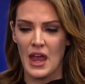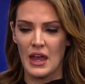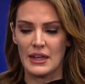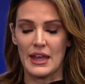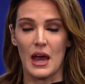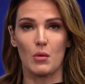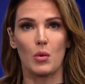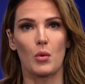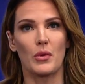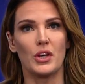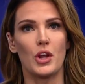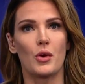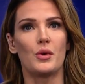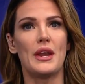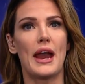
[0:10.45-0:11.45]
Yeah, well, we
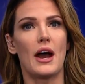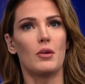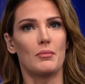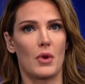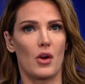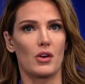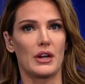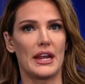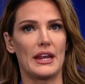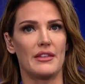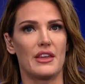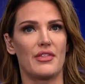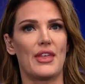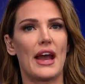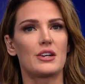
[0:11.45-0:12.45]
know now, Marni,
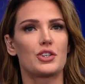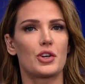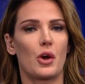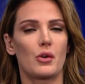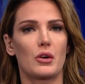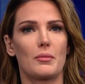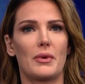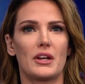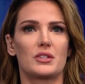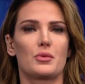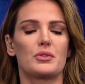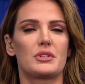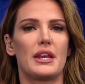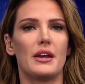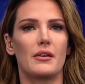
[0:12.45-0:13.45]
that that charter bus
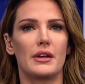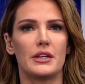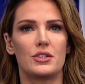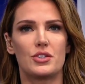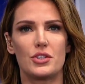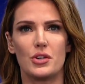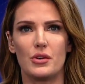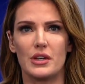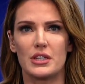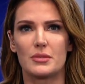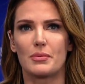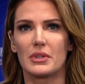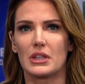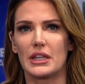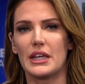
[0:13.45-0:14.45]
was carrying students
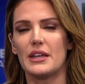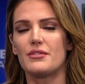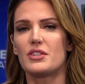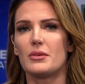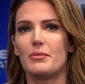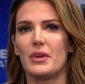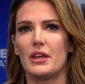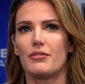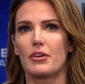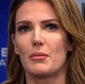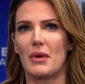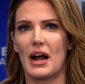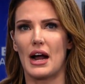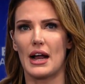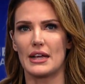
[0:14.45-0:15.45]
believed to be from
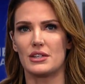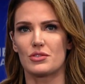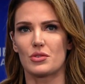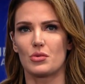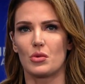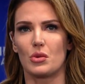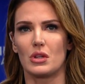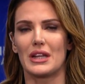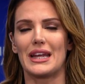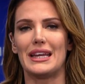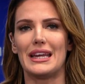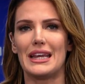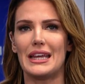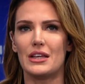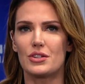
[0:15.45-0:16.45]
a high school
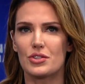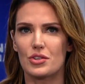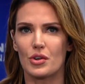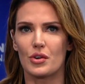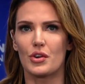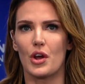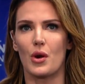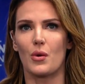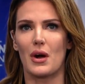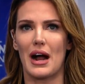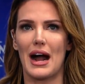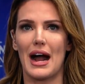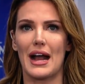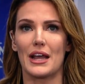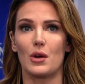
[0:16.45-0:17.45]
in eastern
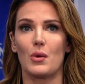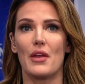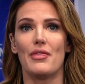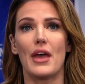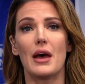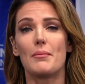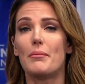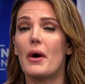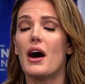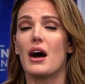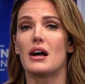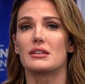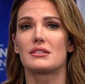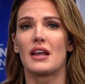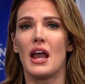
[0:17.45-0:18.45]
Ohio. And that
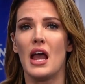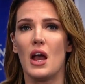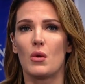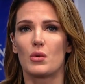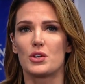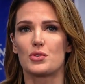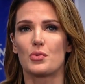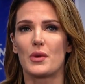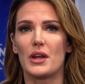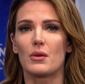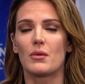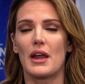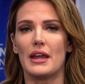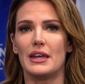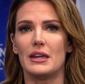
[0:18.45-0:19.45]
bus was
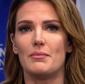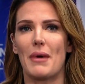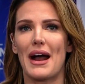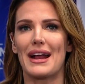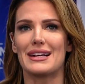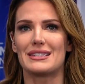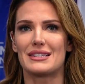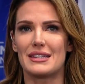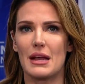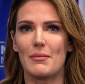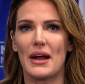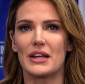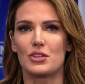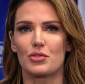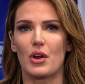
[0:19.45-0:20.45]
rear ended by a
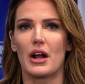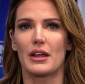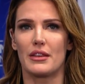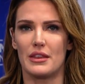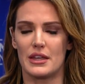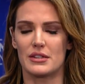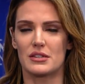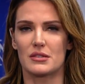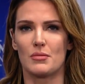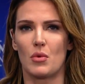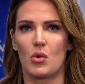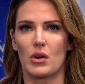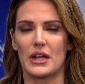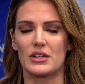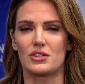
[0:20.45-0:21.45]
semi truck this
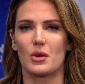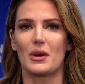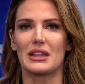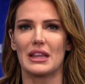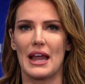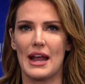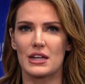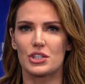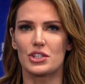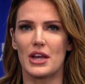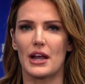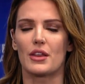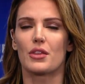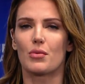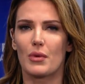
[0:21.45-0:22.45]
morning. So at last
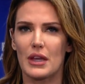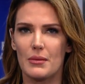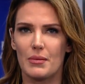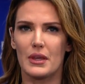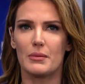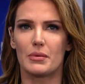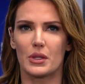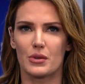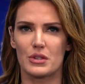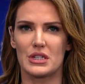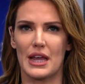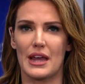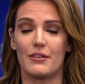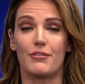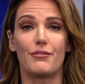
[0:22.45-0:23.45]
check, three people are
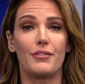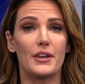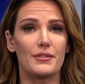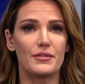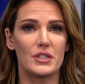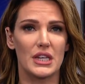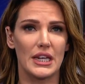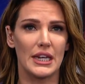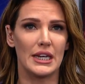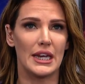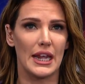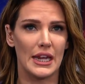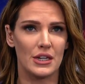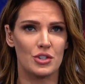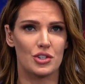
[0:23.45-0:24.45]
dead, 15
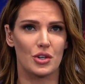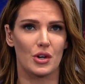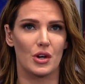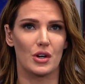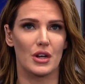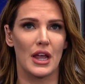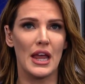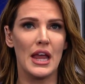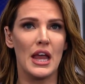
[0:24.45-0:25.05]
injured.